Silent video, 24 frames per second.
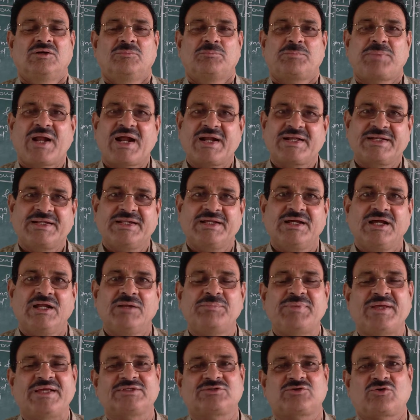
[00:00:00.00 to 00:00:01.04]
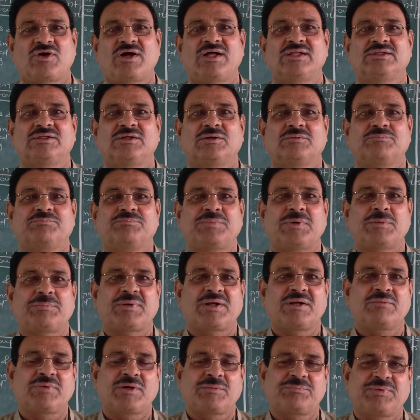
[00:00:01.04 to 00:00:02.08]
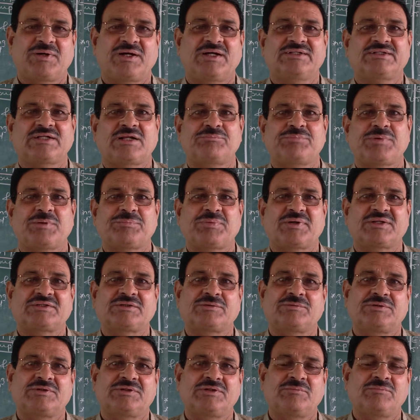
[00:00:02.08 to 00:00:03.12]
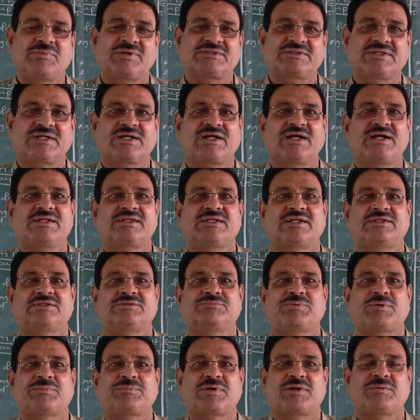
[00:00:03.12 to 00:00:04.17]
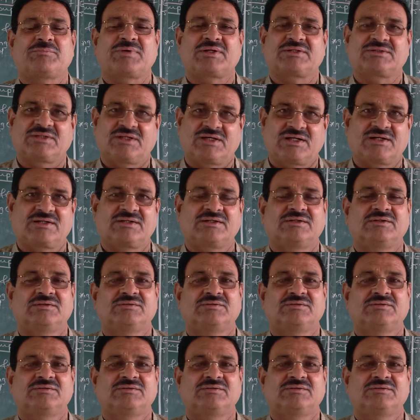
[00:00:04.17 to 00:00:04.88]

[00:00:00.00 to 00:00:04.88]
practical based on the paper number first and paper number second, that is paper number third,